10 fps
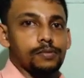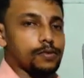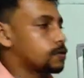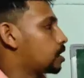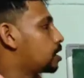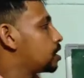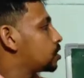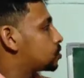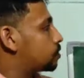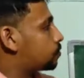Okay,
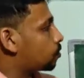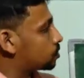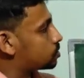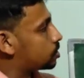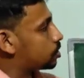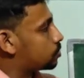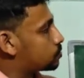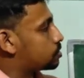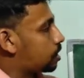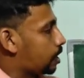so the photosynthetic
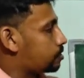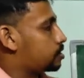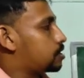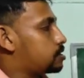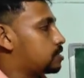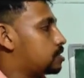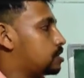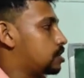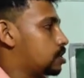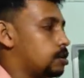use light energy,
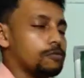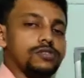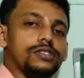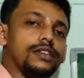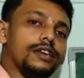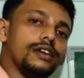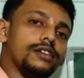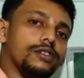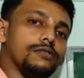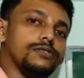then chemosynthetic
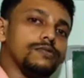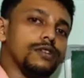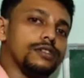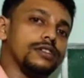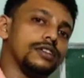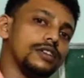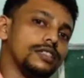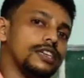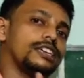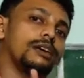use what? The
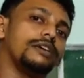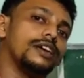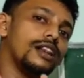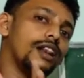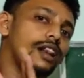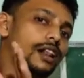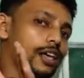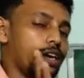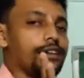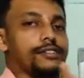chemical
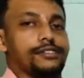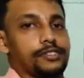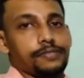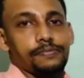energy.